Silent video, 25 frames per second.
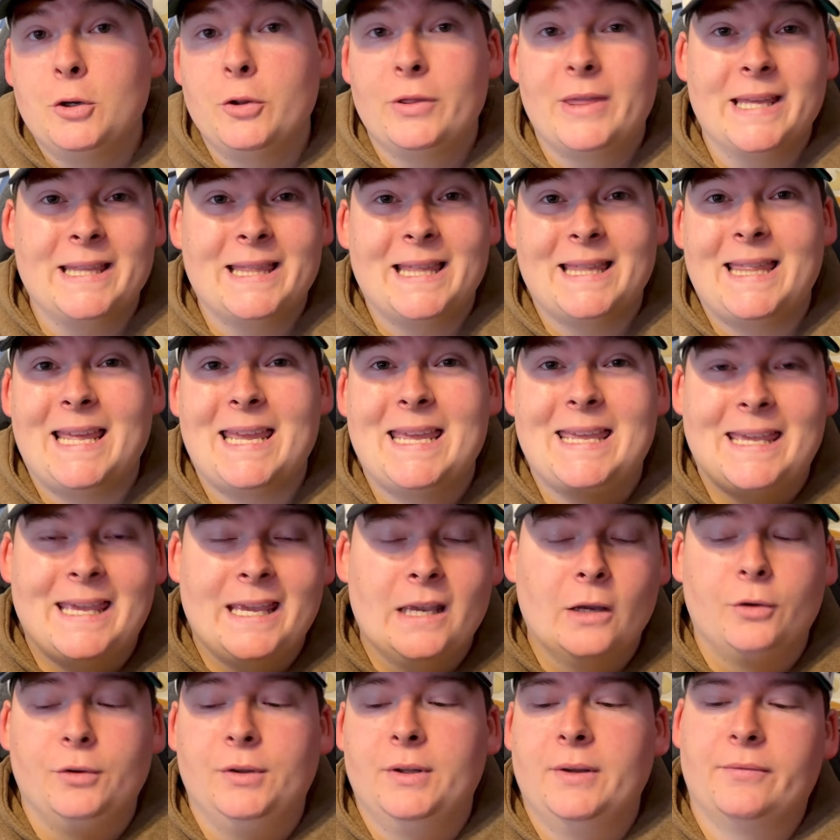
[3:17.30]
think that they
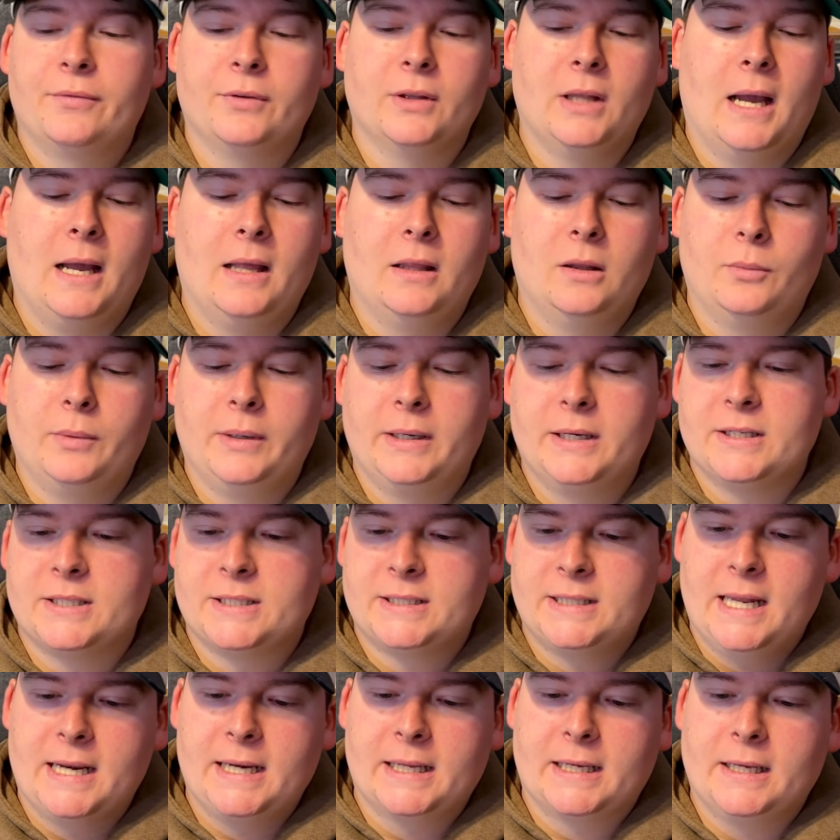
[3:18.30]
killed it for the Halloween
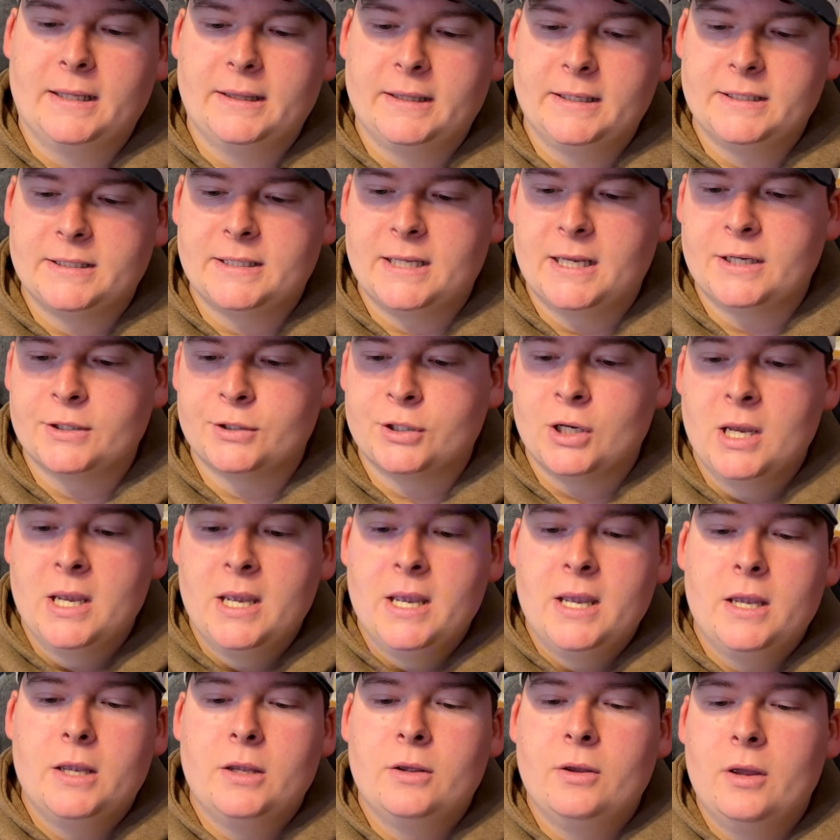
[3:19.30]
aesthetic on these things.
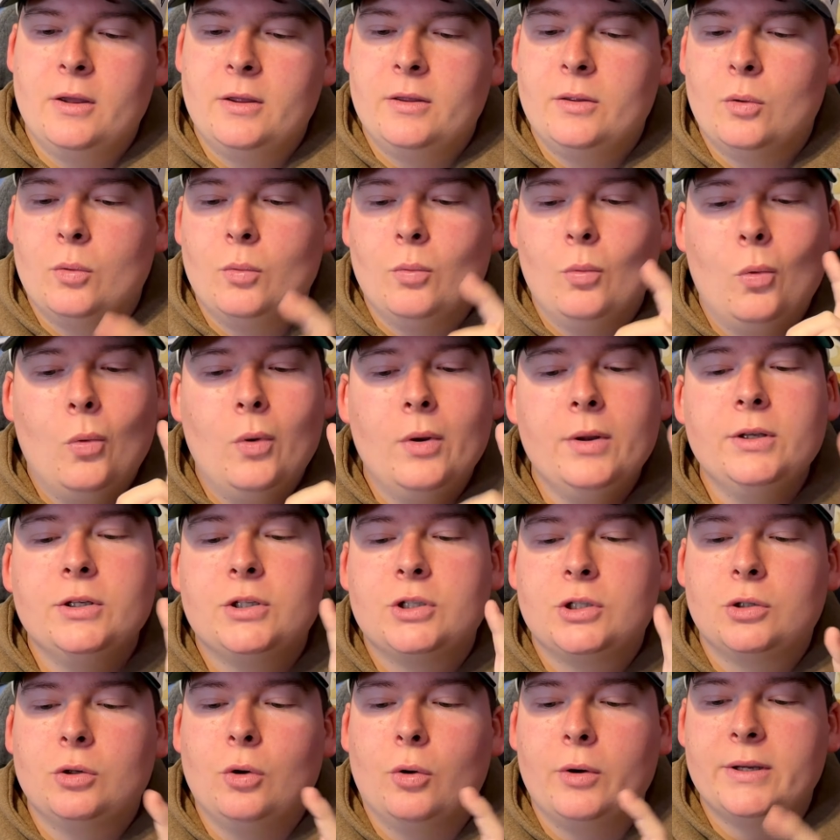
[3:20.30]
One
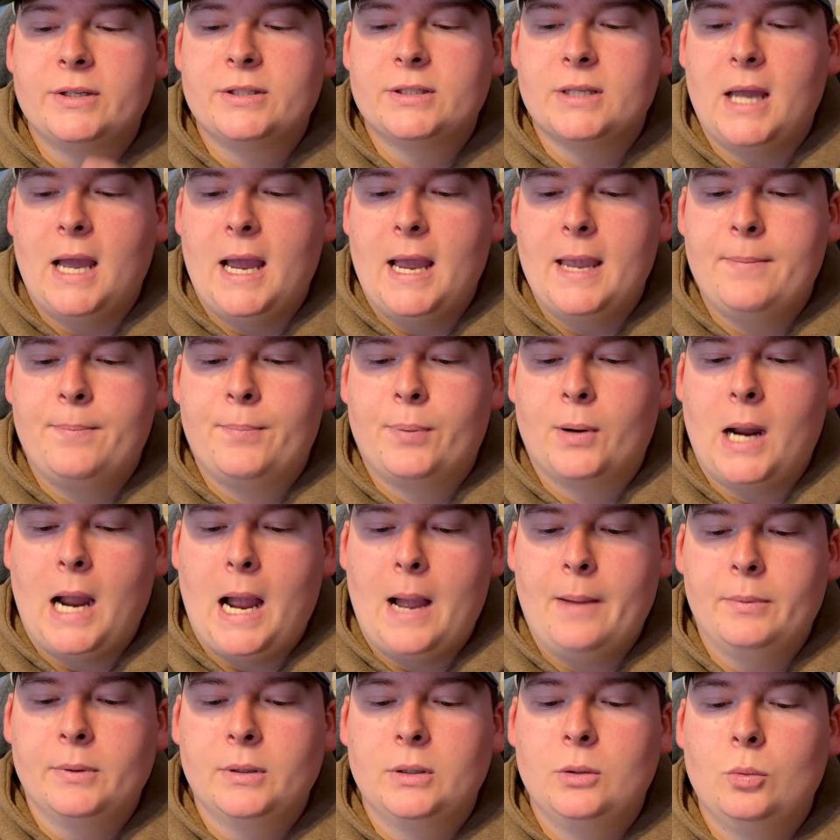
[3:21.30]
choice I
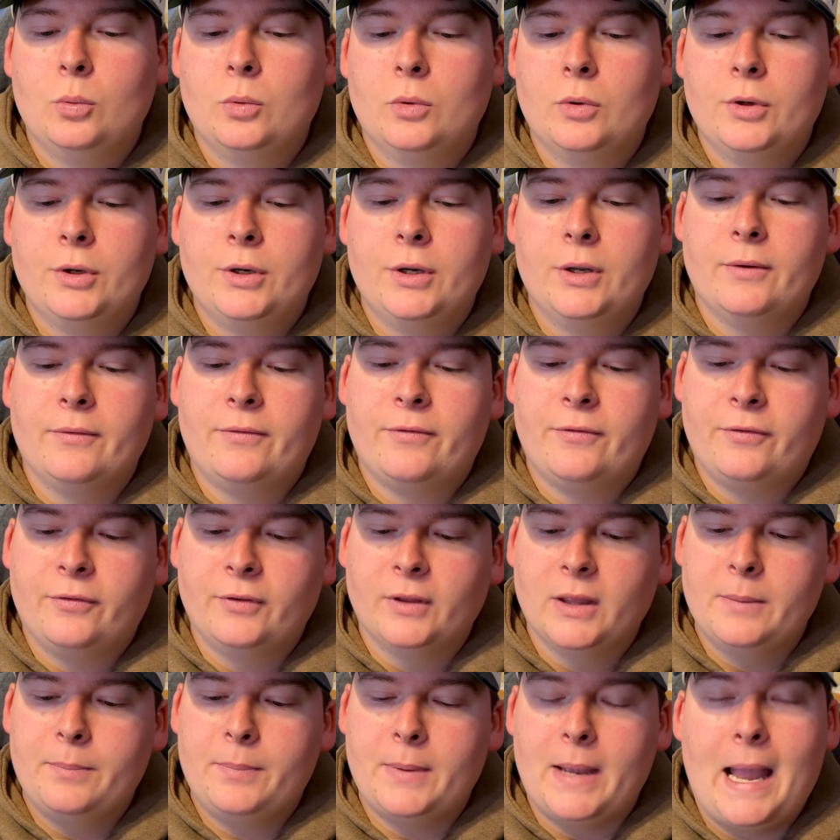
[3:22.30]
probably would
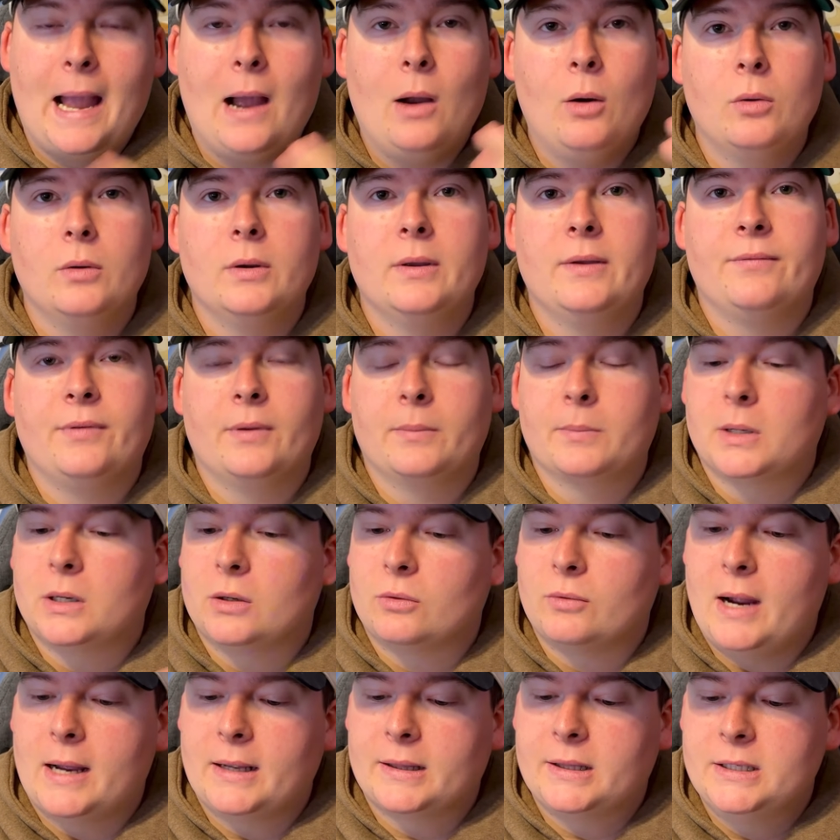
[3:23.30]
flip out if I'm going
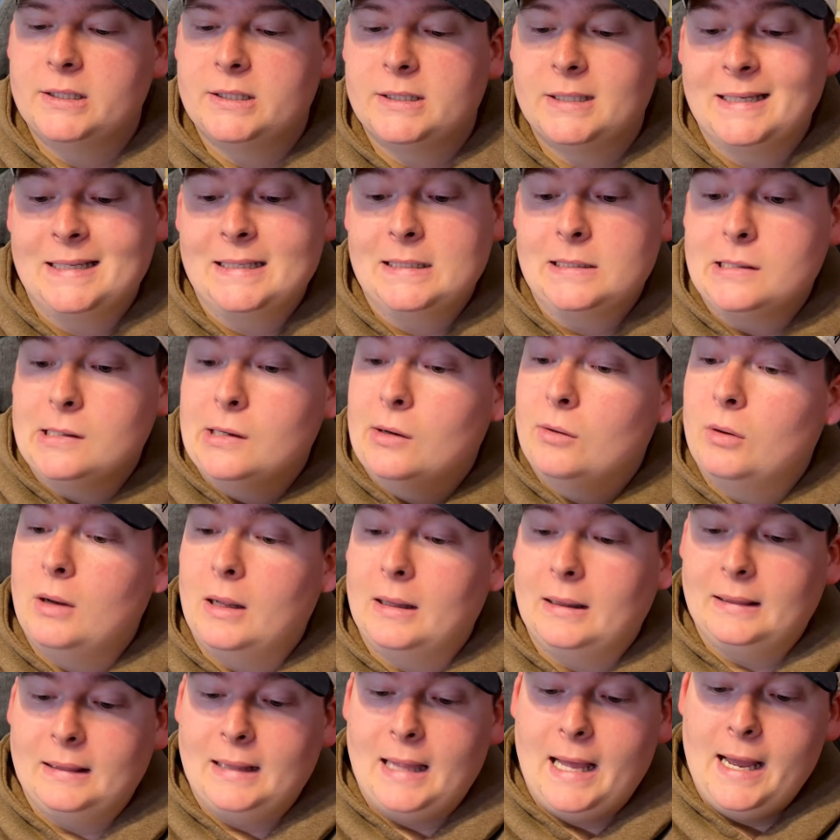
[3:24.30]
to rock these things, a
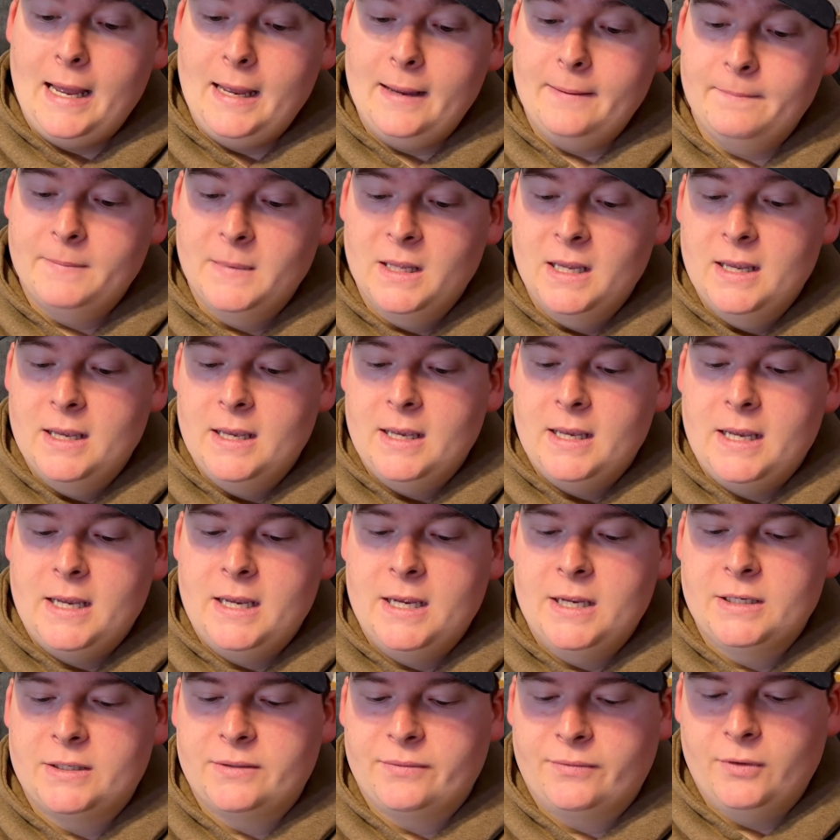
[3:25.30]
lot,
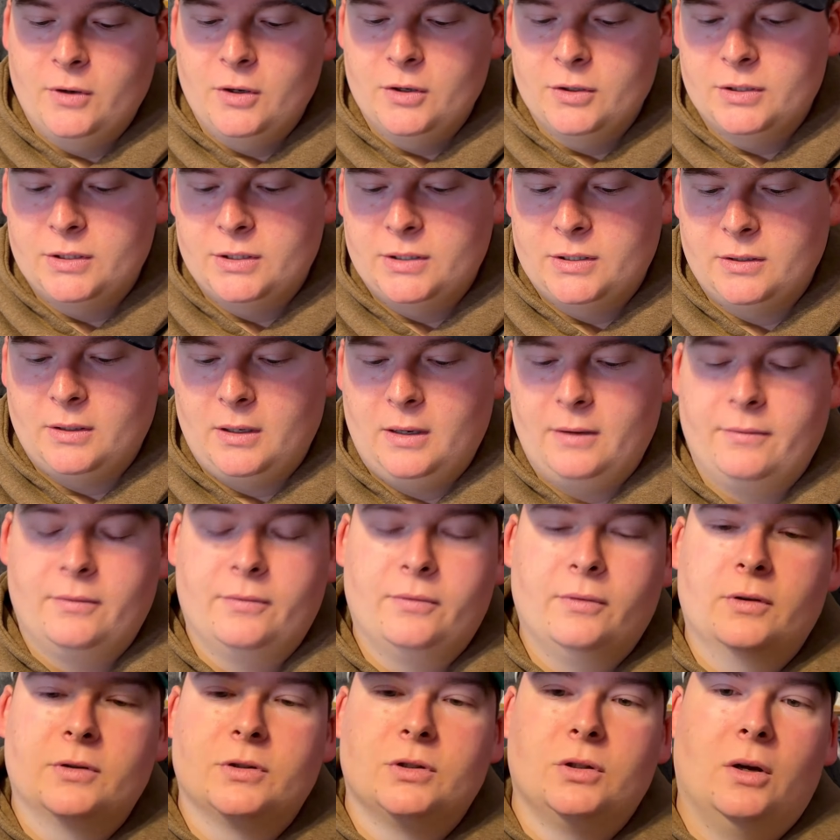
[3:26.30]
is first
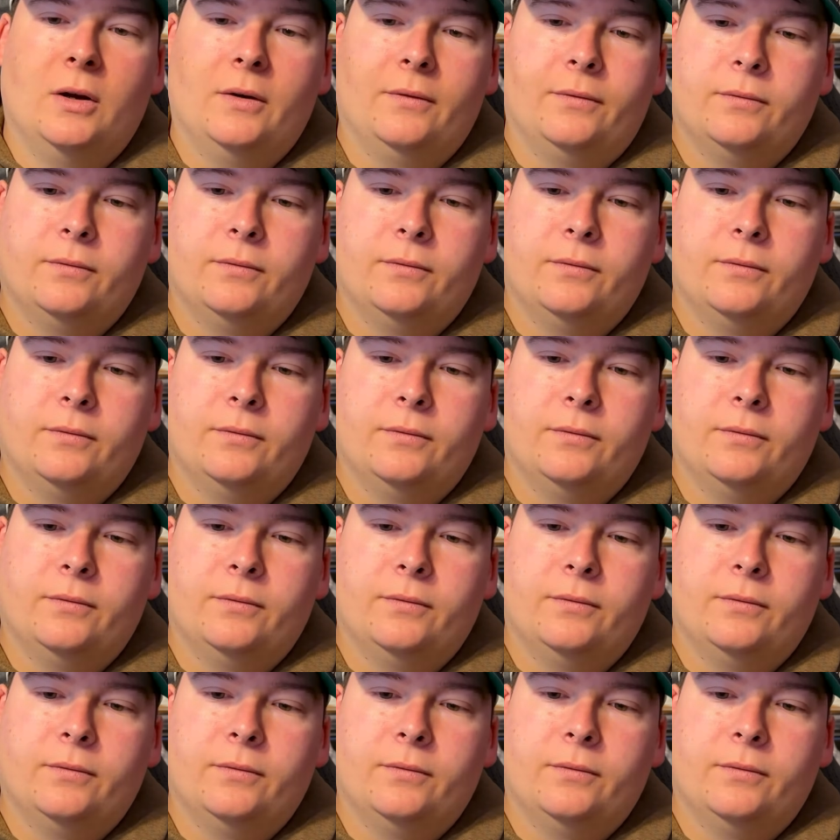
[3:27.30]
off,